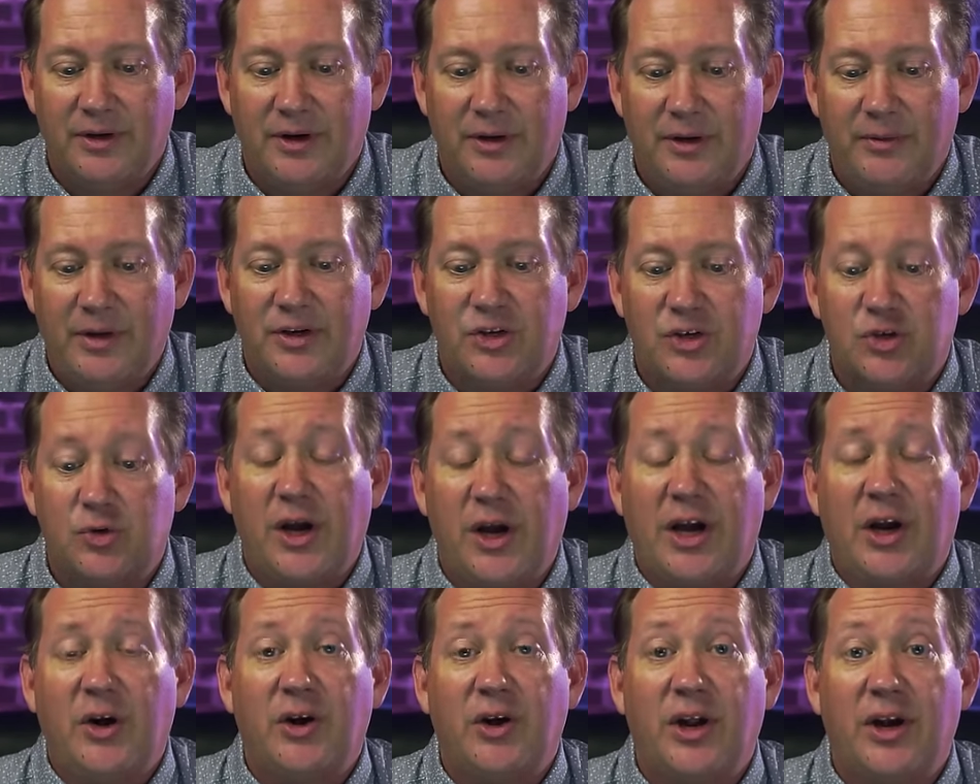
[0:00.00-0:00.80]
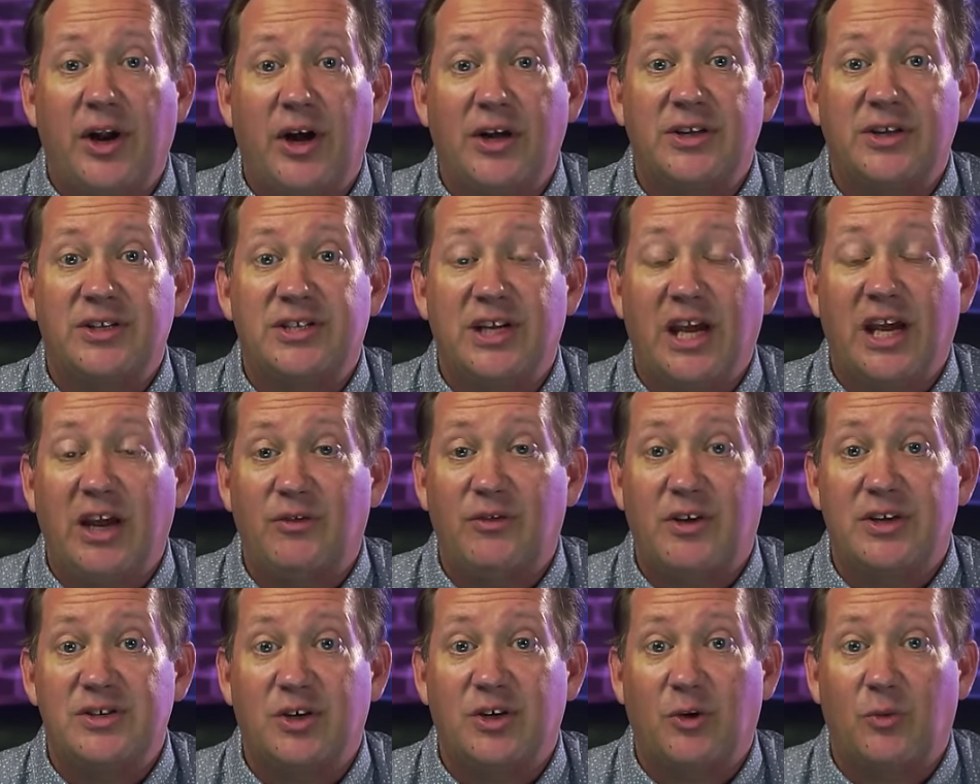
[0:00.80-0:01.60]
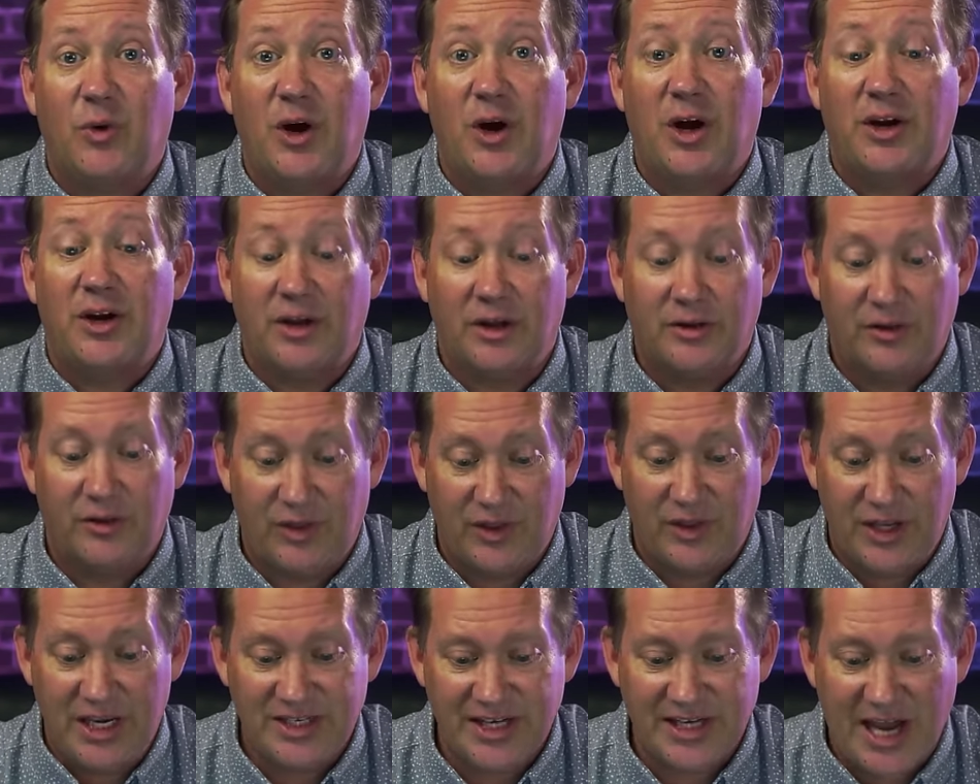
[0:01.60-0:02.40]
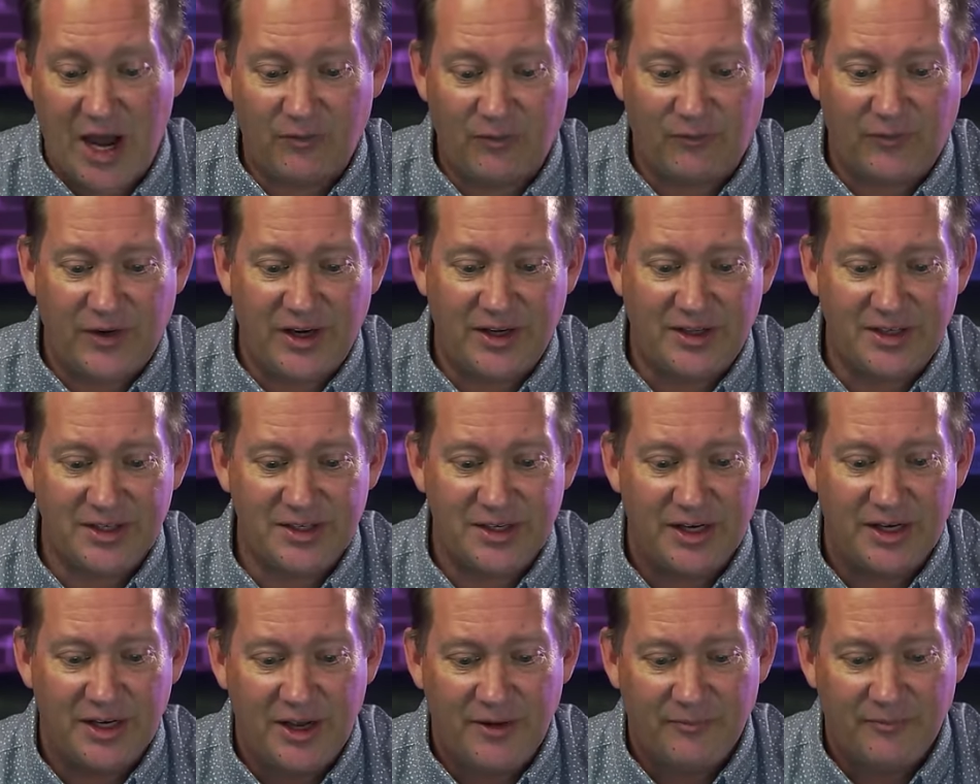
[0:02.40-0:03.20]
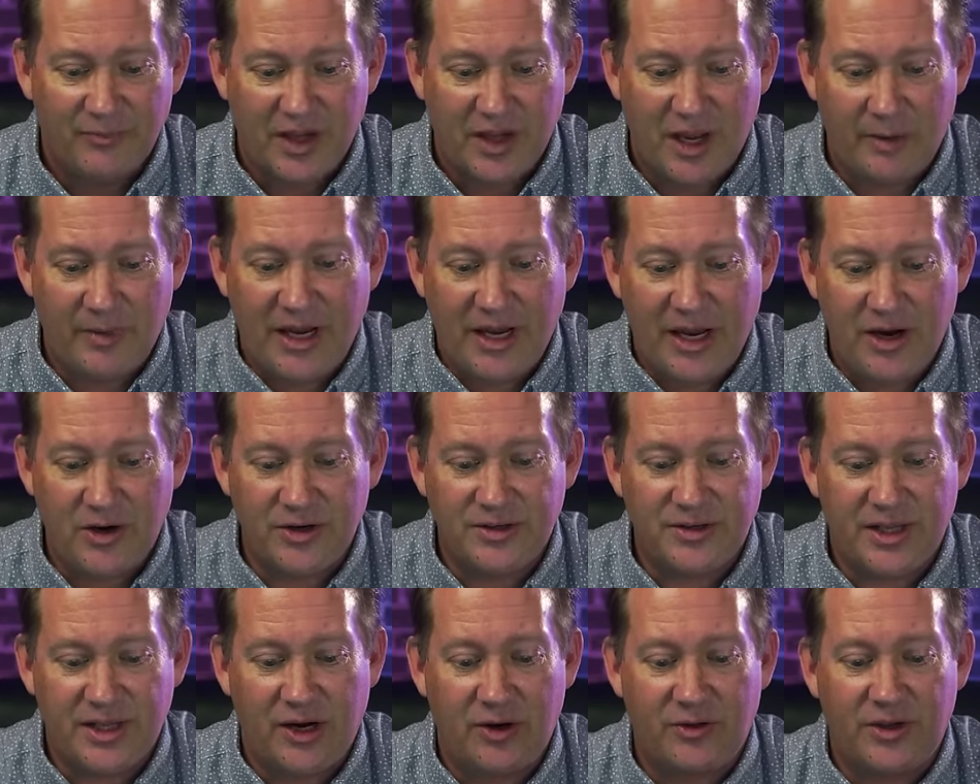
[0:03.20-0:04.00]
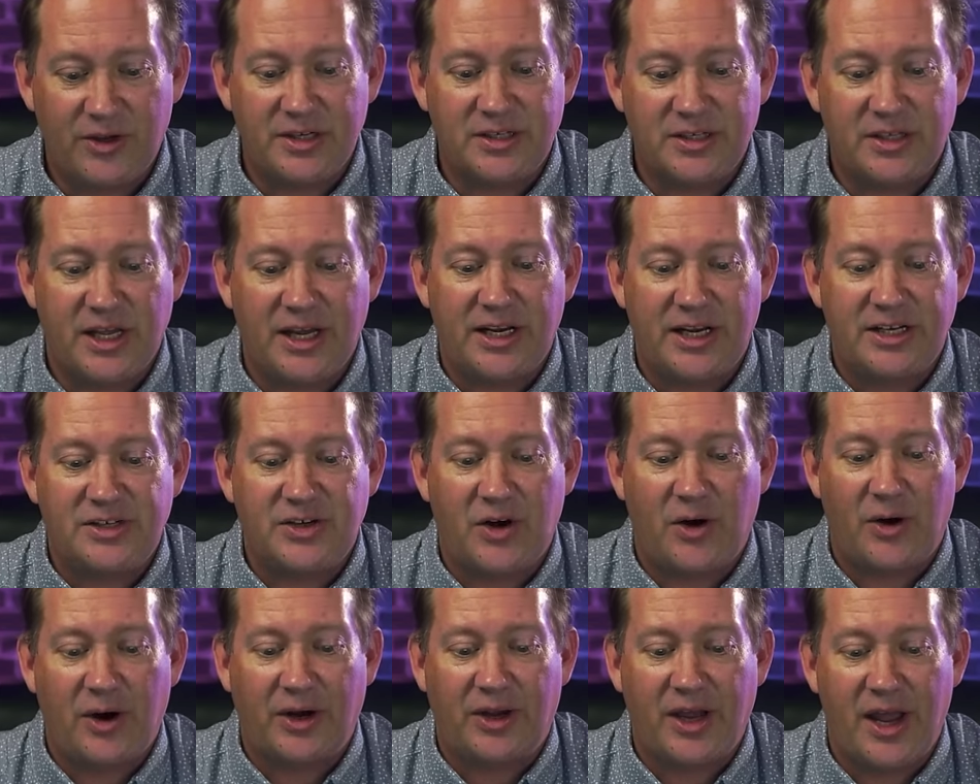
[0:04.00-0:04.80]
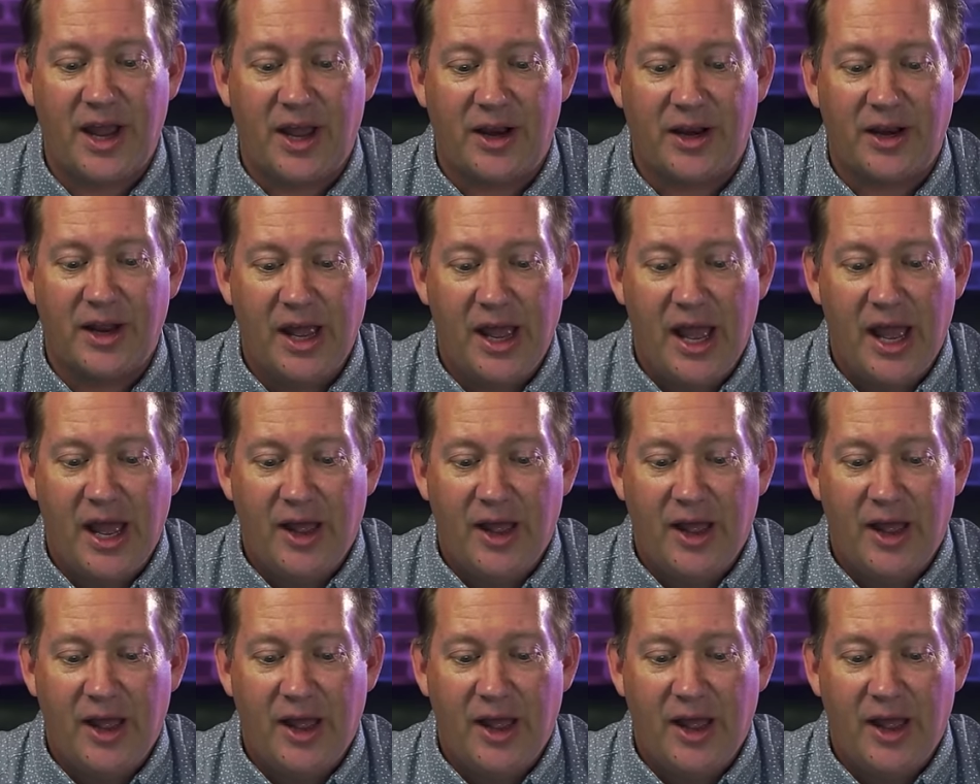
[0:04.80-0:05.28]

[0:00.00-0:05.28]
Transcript: I mean, triggered and unsafe because you're wearing these outfits? I mean, here these ladies are again.